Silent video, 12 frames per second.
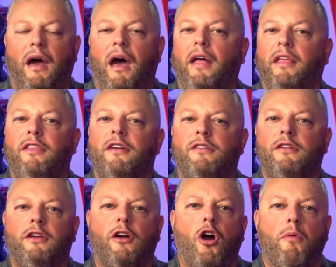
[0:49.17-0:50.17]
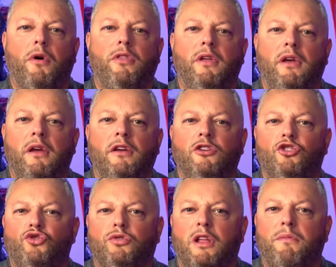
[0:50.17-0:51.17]
Another really common
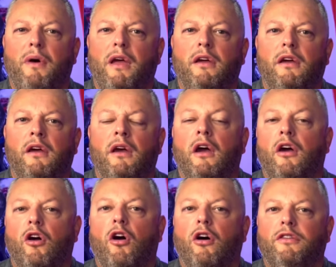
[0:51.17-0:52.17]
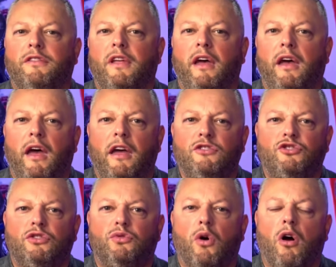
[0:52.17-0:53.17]
issue that might cause the
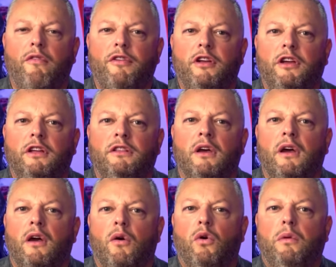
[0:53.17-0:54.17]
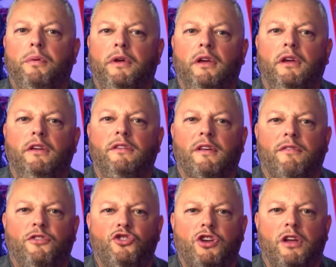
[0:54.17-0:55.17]
engine to overheat will be
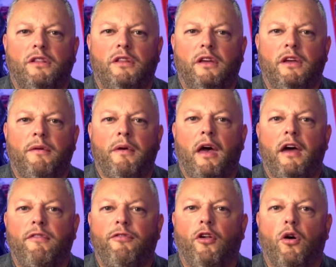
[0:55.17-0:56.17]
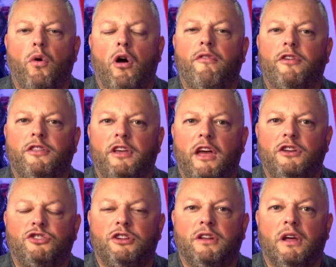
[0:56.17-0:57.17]
insufficient airflow over the
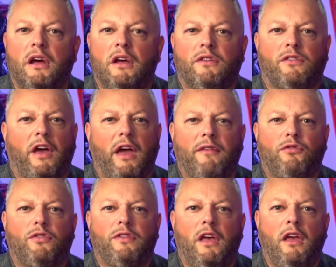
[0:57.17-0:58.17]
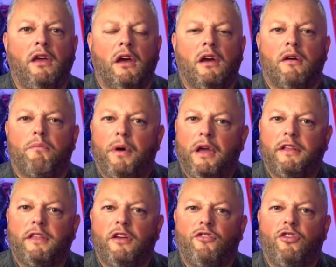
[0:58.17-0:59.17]
engine. So I have to say, pay
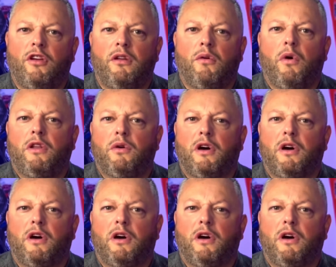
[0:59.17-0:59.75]
attention when you